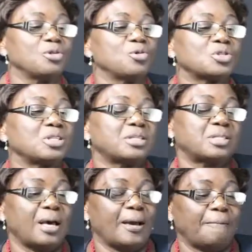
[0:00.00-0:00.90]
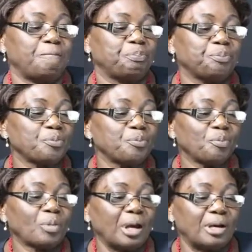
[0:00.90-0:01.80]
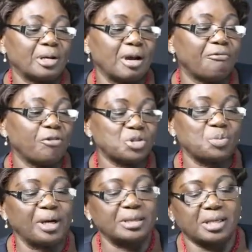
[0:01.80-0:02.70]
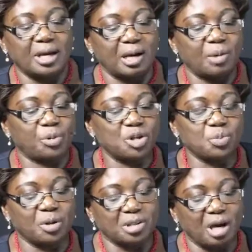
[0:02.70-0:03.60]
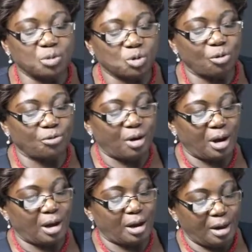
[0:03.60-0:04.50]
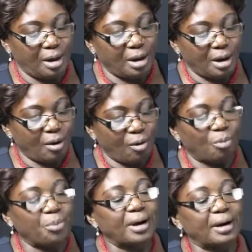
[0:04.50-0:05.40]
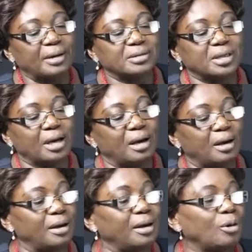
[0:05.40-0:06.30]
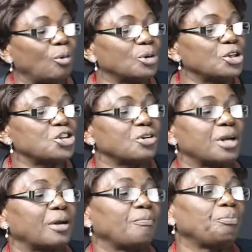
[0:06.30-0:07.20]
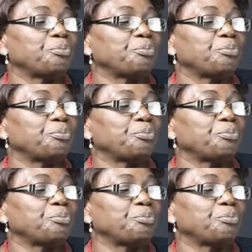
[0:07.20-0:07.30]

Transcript: Use this reinforcement principle in terms of operant conditioning.